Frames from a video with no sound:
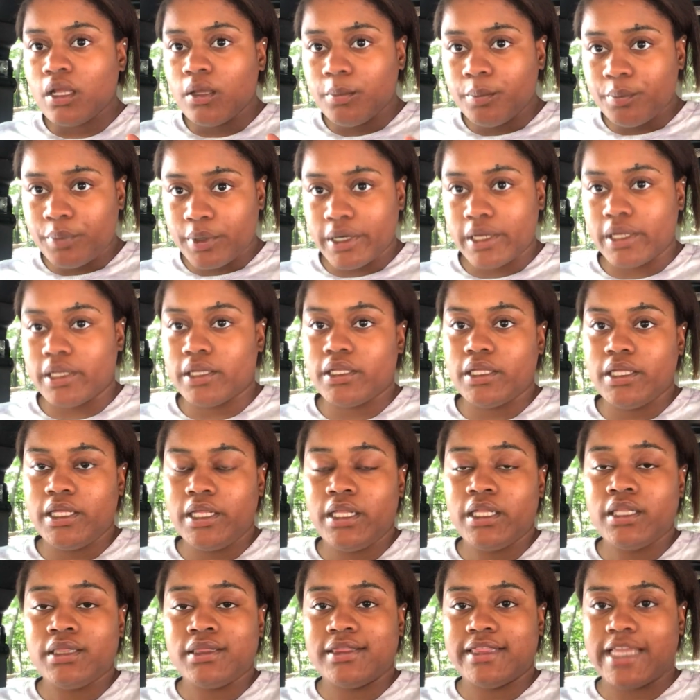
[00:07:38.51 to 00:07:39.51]
But
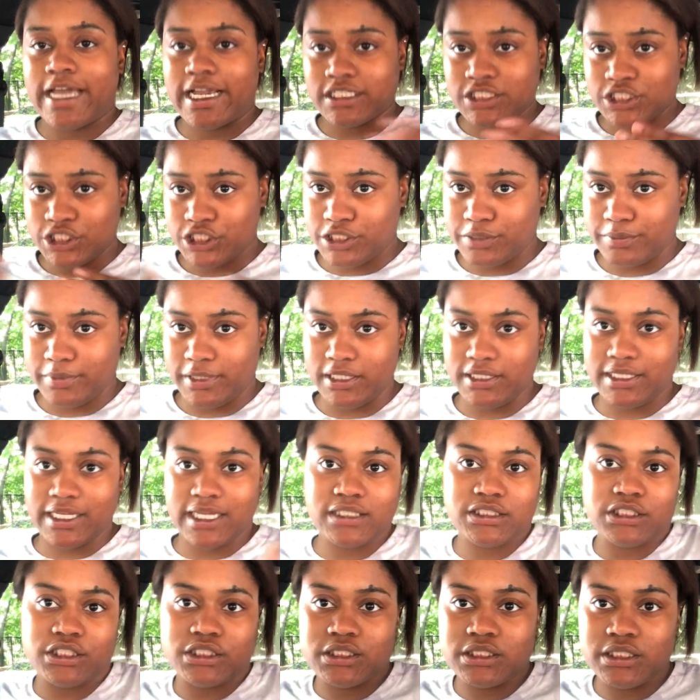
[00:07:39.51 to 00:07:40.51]
that's just me.
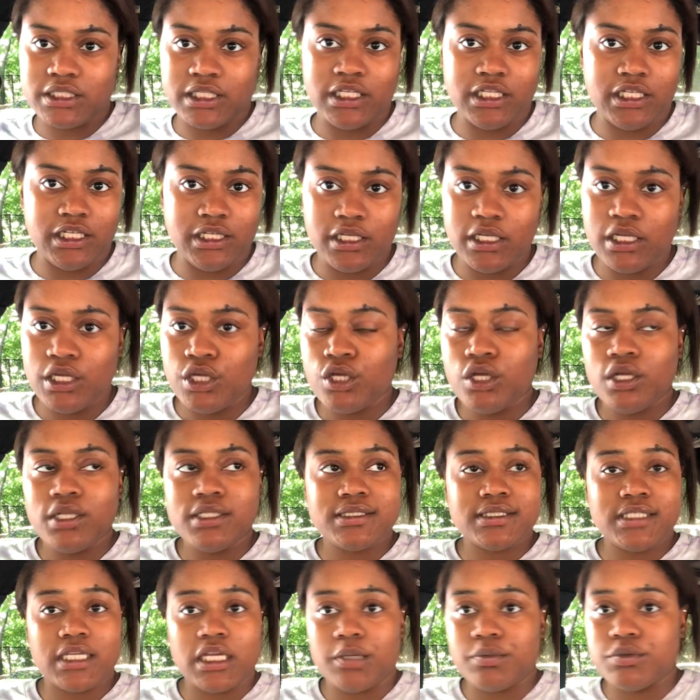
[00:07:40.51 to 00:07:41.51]
That's just key
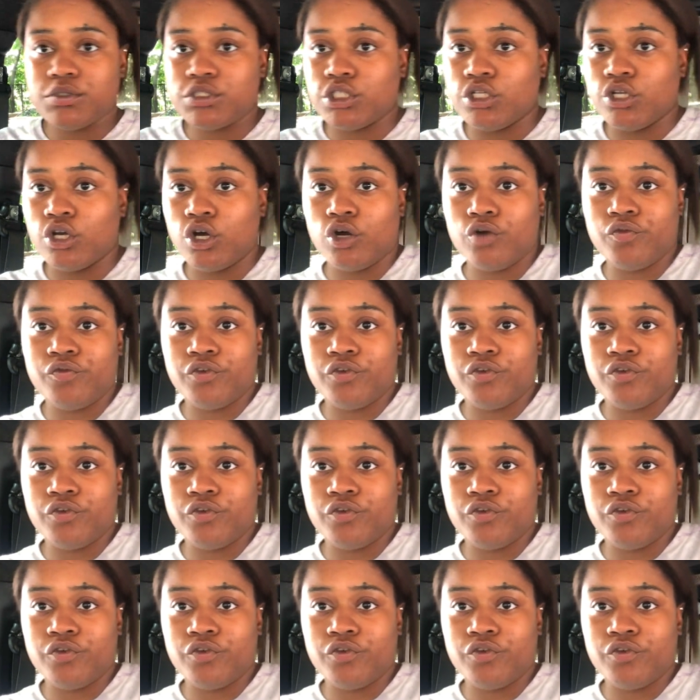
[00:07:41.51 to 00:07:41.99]
tips, you know.